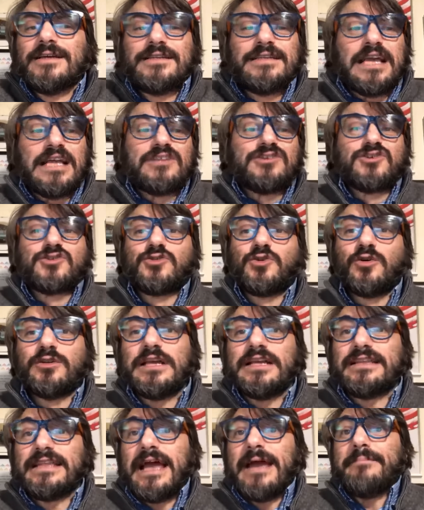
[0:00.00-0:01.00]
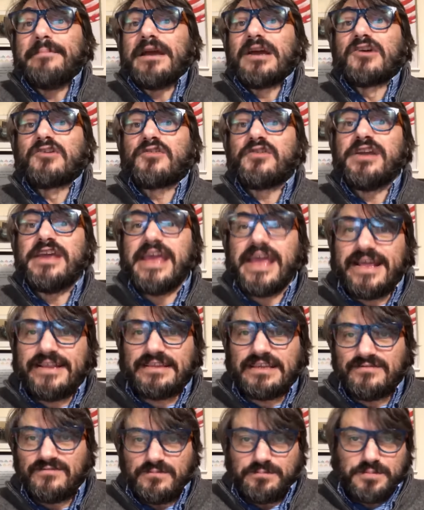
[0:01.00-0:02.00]
that show that I'm a
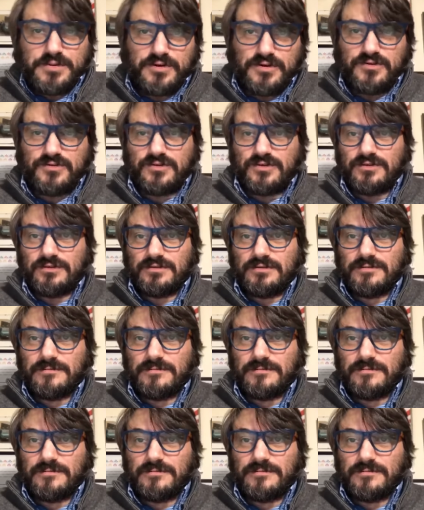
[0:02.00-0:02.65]
creative person?